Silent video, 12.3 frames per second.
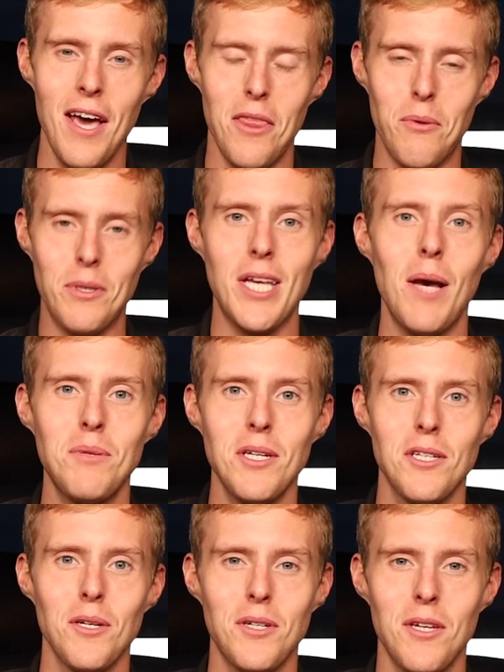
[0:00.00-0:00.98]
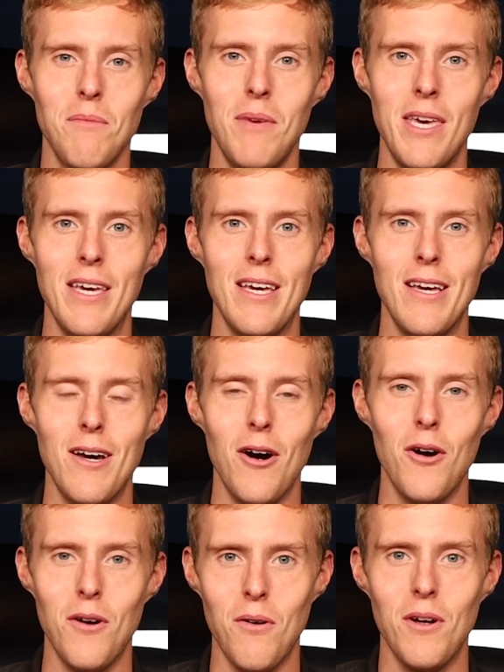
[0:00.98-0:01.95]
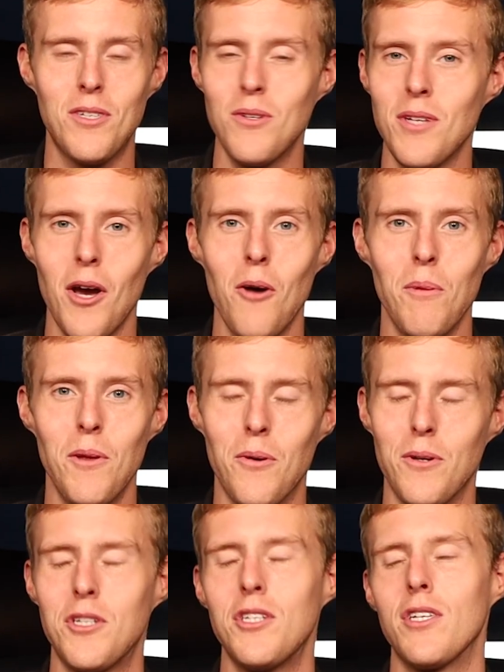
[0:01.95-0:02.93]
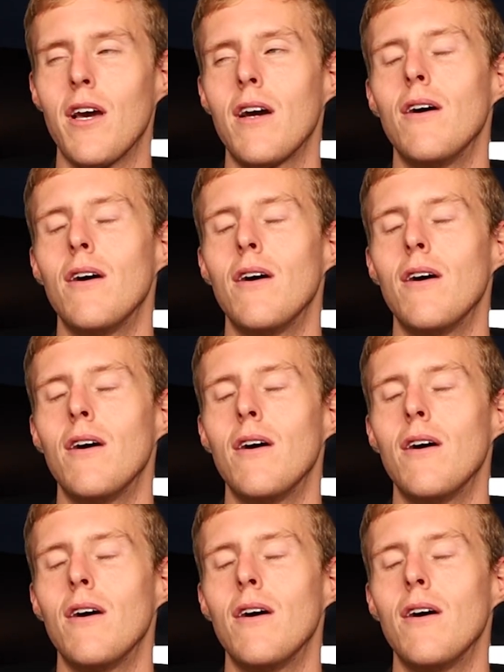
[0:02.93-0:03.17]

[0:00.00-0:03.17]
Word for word: The receptionist looks at me as soon as I open the door. She's like,